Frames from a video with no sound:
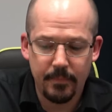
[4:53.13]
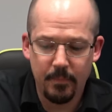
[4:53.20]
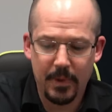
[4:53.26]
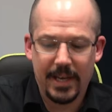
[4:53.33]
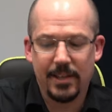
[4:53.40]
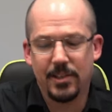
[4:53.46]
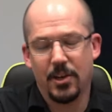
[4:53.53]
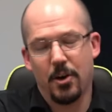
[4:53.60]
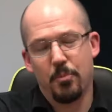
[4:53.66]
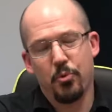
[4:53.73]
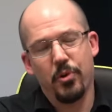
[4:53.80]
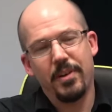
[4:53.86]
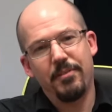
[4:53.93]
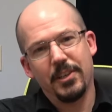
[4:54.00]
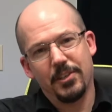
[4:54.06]
because in our
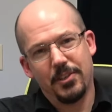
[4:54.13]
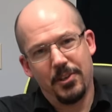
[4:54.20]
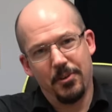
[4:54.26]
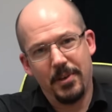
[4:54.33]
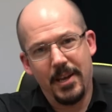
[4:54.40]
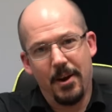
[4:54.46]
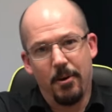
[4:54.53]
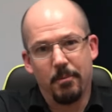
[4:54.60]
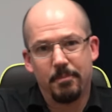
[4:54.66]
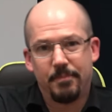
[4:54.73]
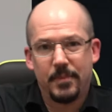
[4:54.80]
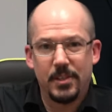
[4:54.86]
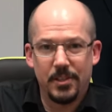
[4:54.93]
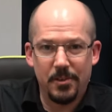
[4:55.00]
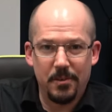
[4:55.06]
previous studio,
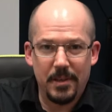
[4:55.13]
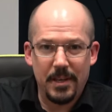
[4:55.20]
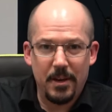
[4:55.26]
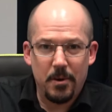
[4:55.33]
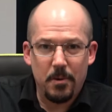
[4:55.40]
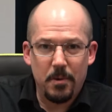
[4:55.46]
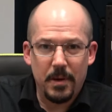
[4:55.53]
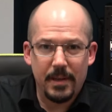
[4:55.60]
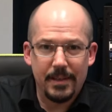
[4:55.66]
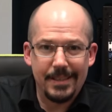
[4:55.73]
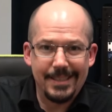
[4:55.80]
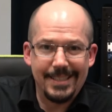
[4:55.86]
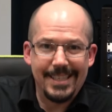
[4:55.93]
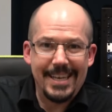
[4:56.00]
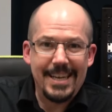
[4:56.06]
Studio
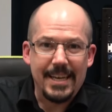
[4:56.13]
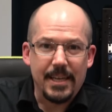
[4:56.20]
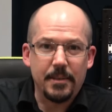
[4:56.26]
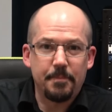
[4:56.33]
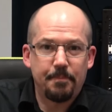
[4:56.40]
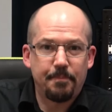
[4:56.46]
D,